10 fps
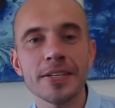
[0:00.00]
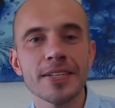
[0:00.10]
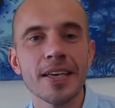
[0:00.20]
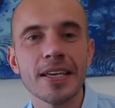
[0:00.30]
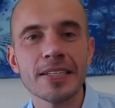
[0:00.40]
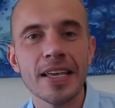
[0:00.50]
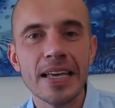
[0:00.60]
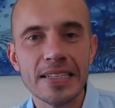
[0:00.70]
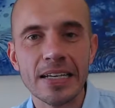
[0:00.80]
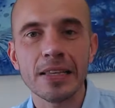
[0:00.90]

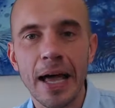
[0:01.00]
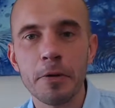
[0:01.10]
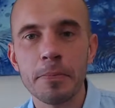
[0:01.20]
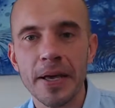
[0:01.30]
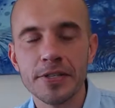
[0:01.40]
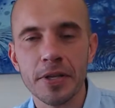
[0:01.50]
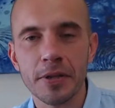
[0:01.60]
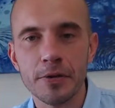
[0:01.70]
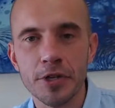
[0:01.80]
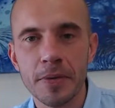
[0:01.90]
is a cloud-based
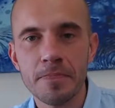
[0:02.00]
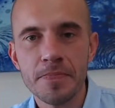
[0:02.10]
solution.